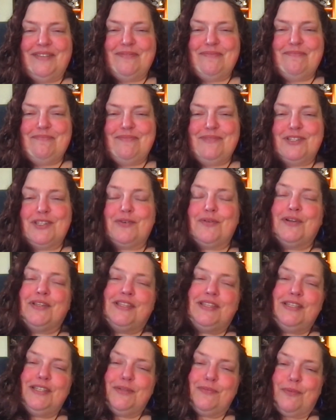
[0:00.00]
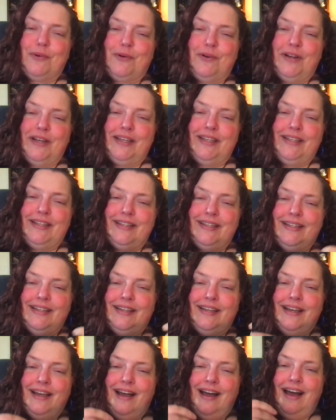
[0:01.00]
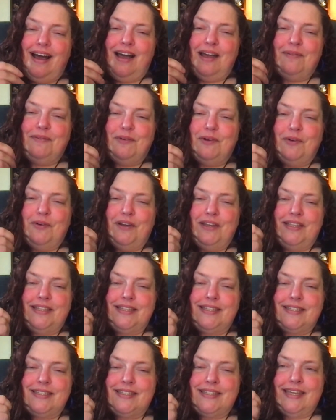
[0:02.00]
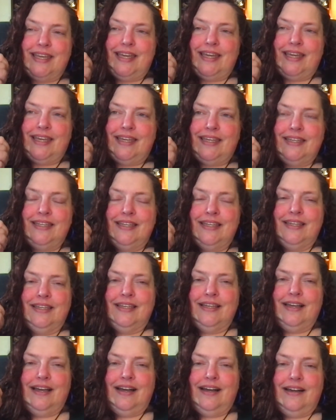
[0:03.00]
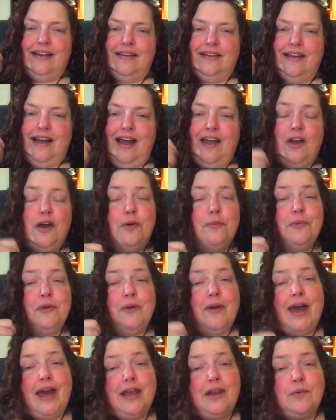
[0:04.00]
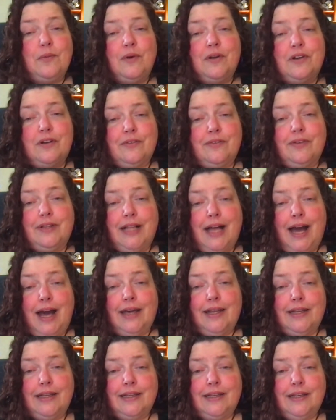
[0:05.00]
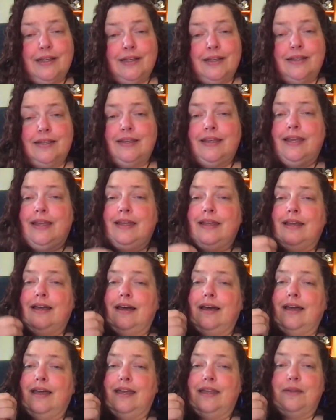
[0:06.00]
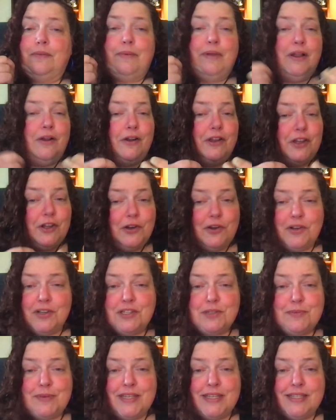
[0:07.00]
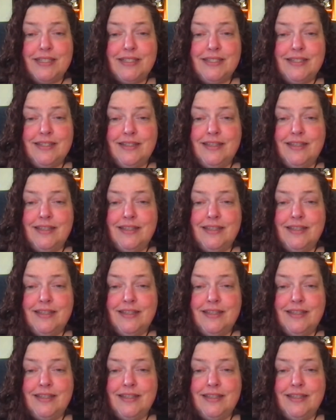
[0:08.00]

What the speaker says: So at this point, I'm going to say I hope you had a wonderful Hanukkah and a Merry Christmas,